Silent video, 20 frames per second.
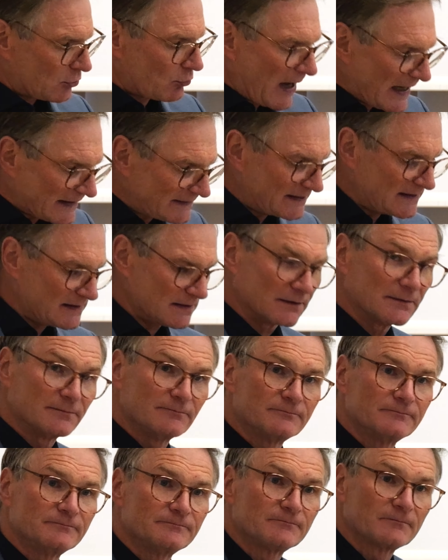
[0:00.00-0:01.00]
Right here,
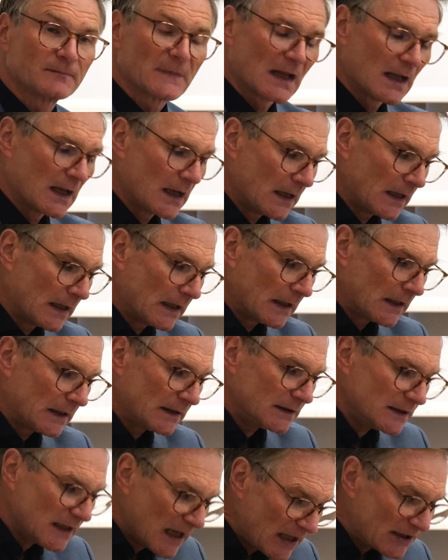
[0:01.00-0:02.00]

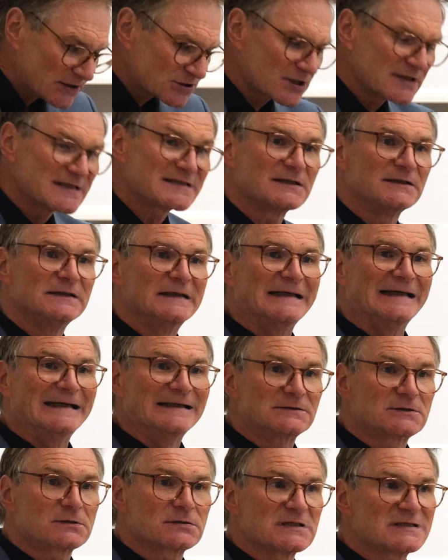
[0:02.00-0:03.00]
nature is an
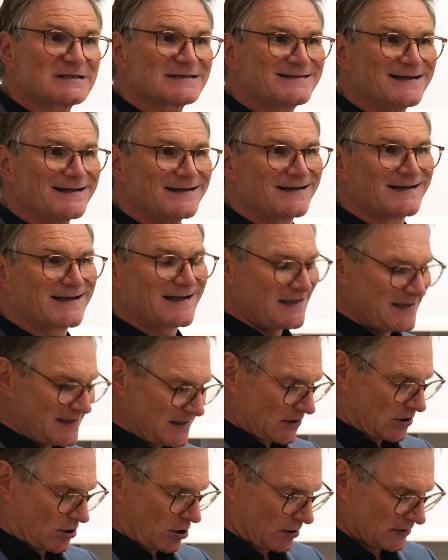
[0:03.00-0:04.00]
interesting
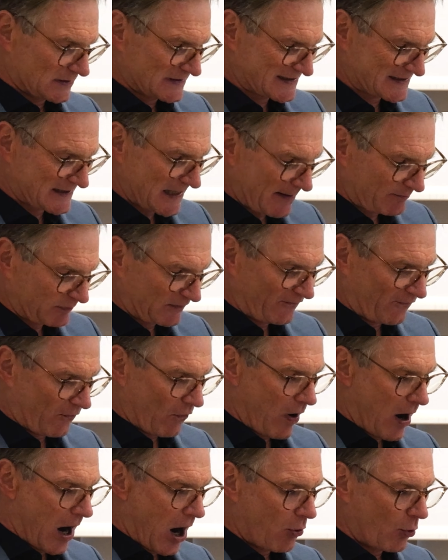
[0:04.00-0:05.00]
key concept
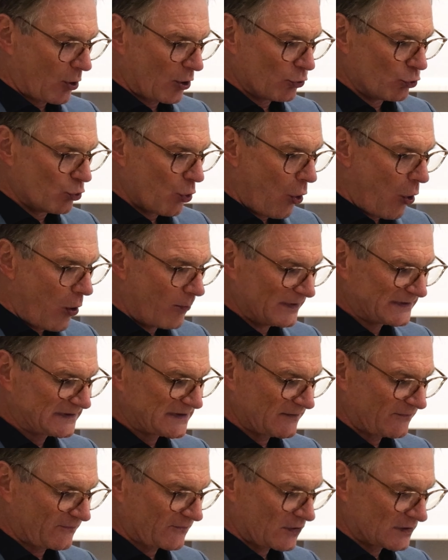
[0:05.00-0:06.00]
for our
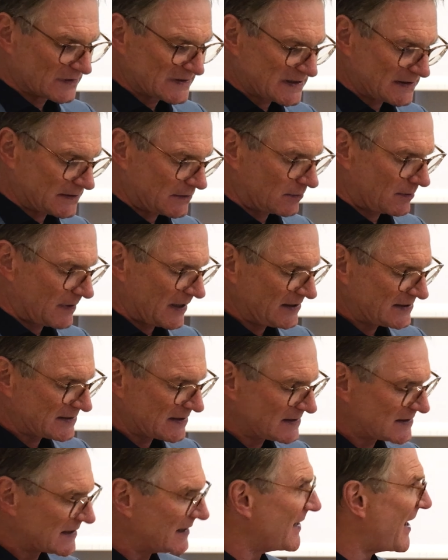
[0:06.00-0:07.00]
normative
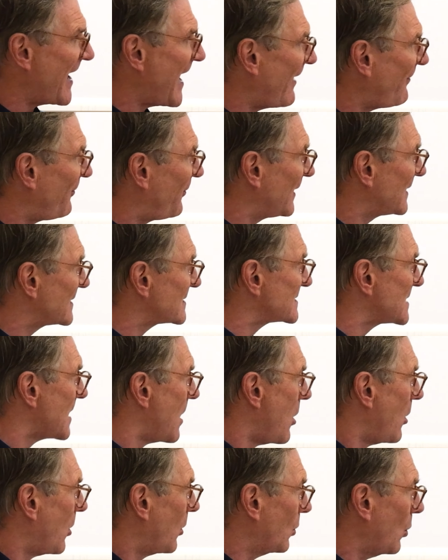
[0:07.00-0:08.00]
considerations in
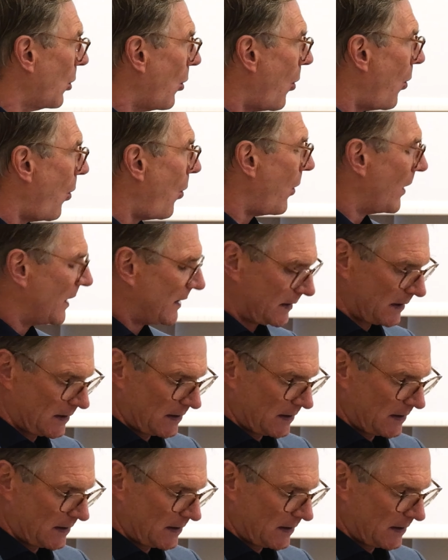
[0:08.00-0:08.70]
ethics, law,